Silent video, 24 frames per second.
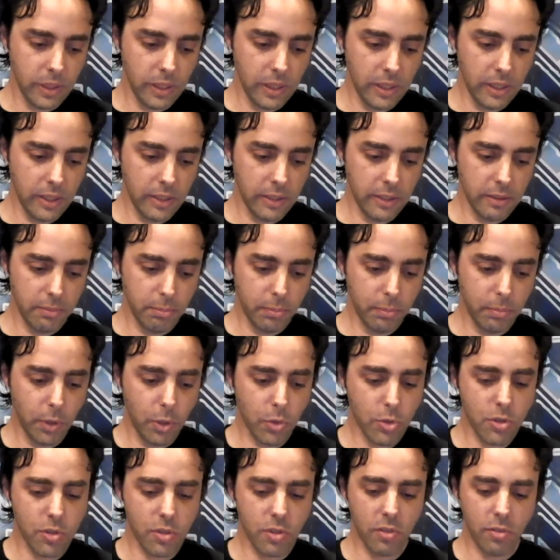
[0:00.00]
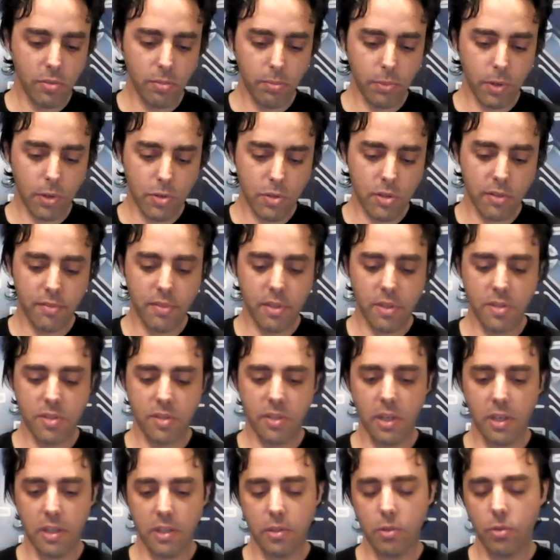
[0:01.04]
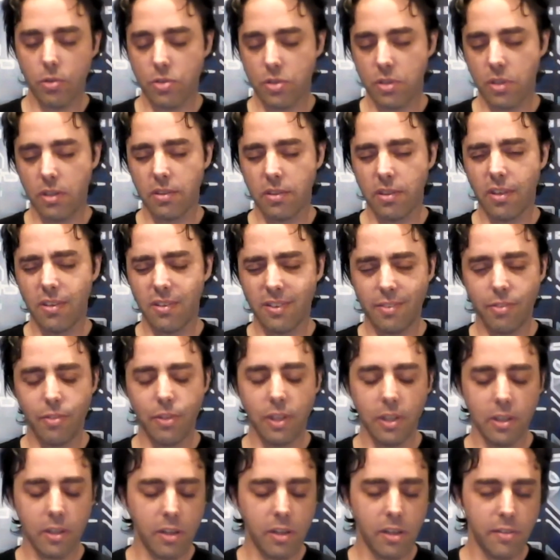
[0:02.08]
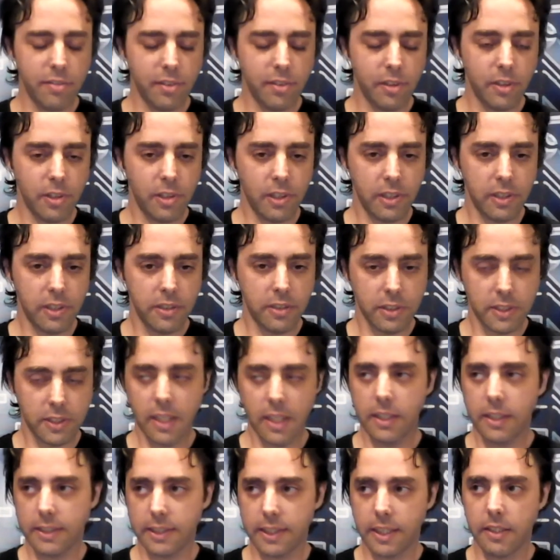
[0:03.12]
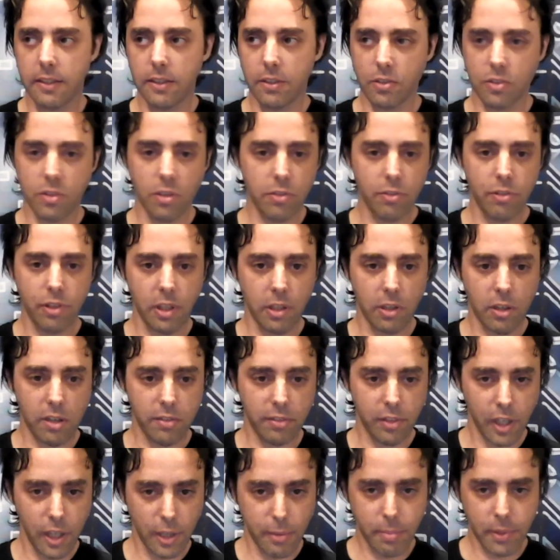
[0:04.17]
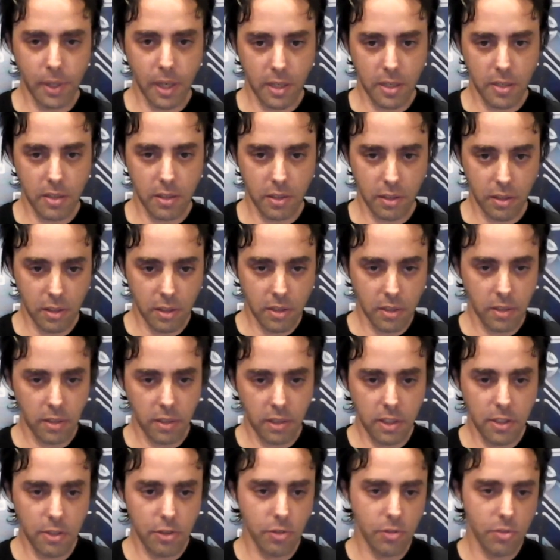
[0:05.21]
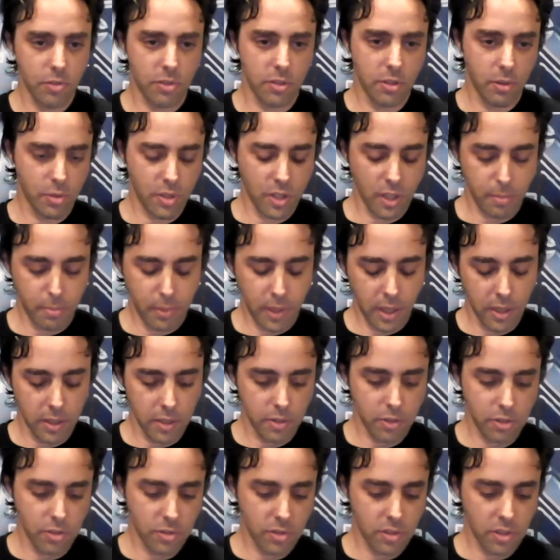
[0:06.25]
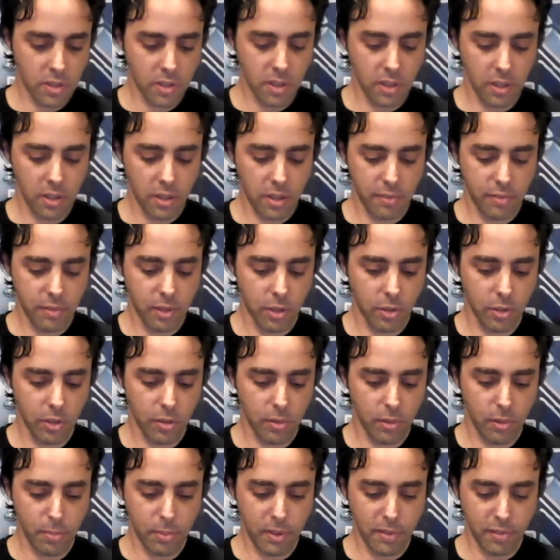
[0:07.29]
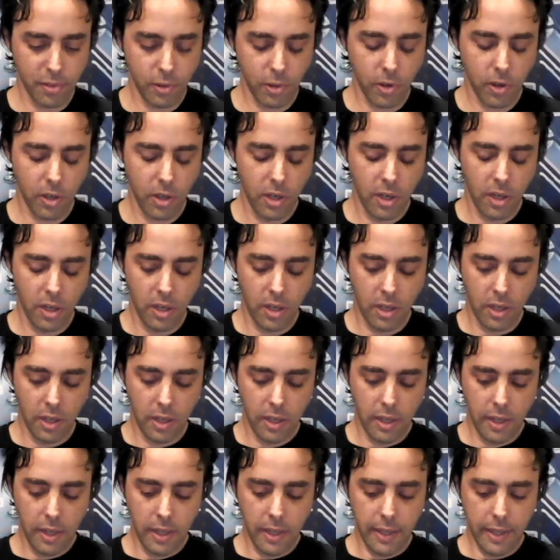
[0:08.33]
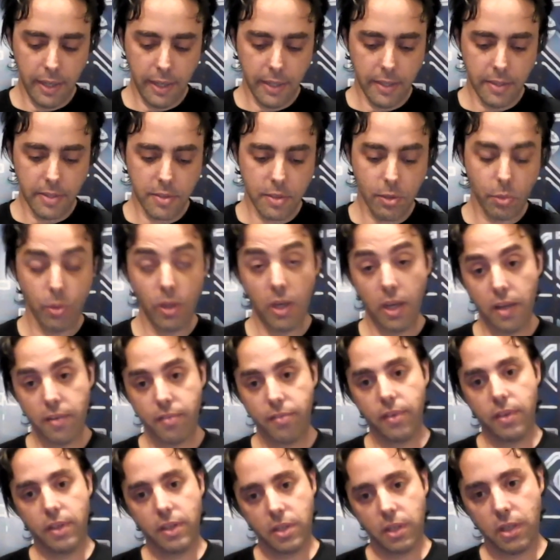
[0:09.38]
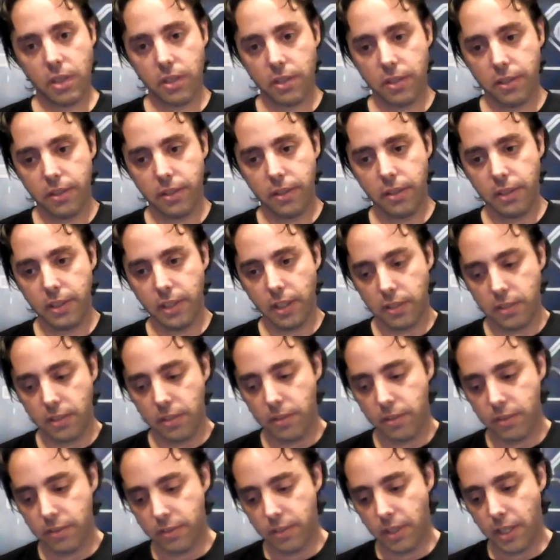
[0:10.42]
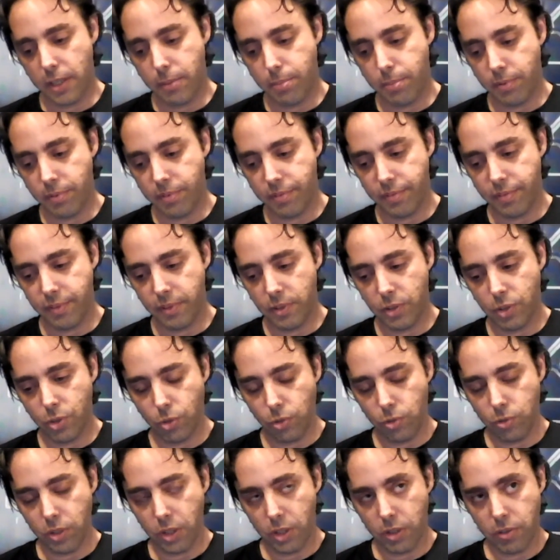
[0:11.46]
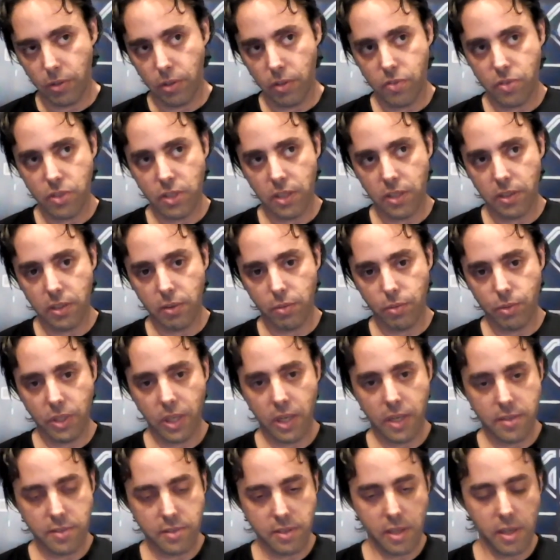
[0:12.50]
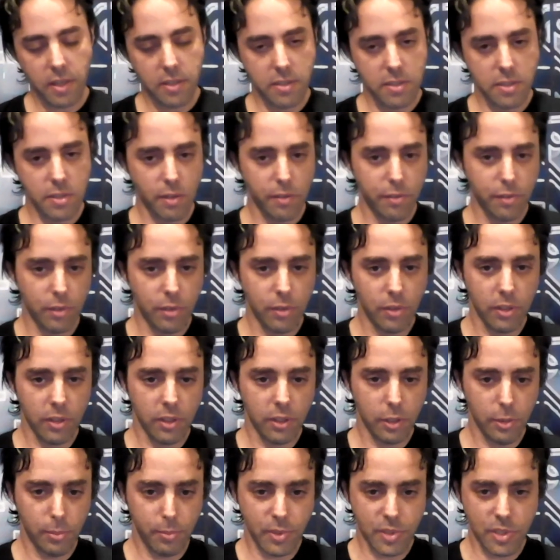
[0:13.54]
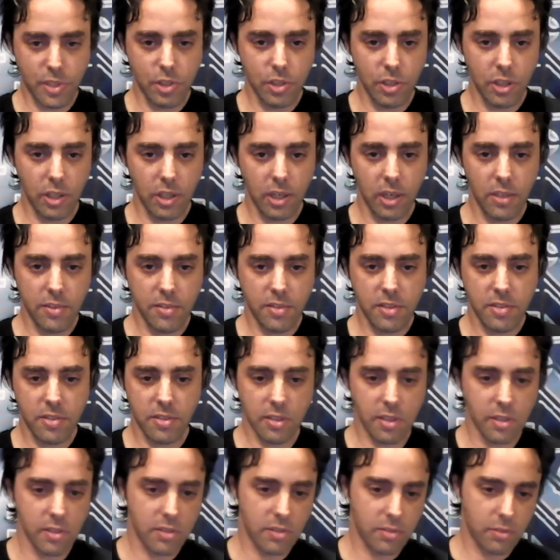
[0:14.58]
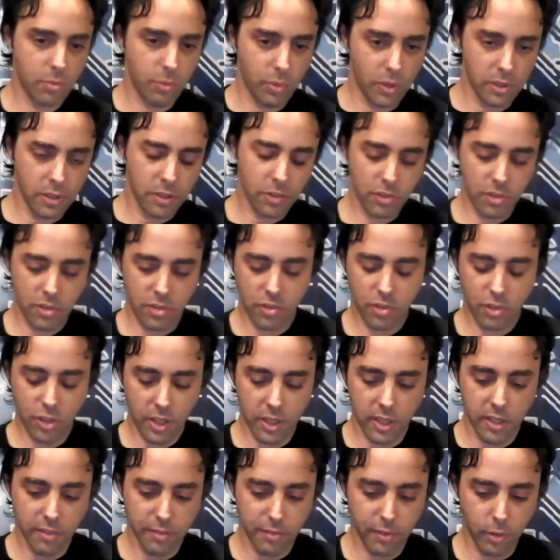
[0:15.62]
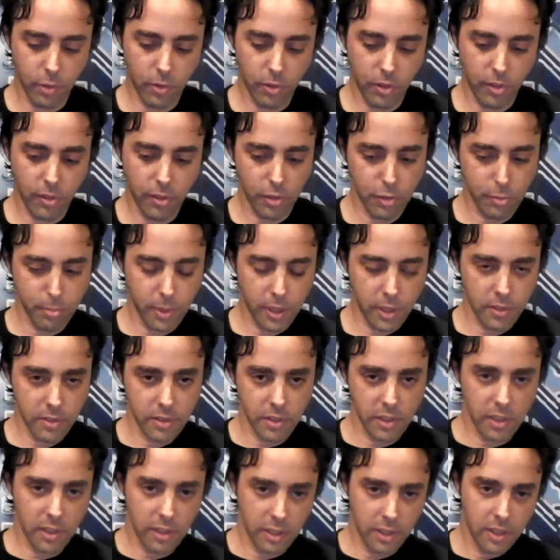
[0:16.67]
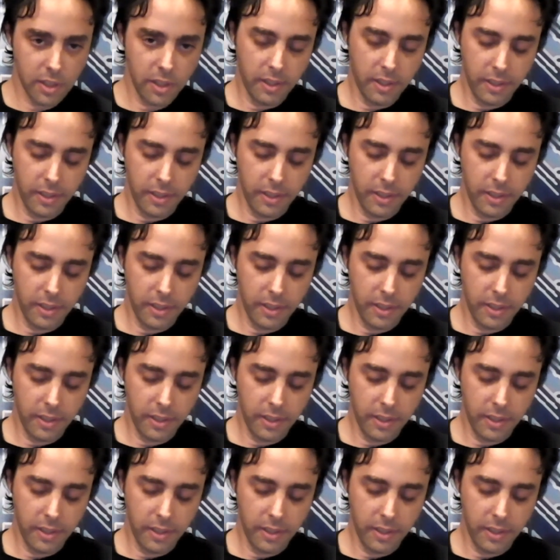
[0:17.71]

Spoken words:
And most of the scan tools that don't really cover the static scan tools don't really cover API issues, those API issues that I've talked about before. So we have another type of tool that we use, the SCA, the software composition analysis, the one that's checking for third party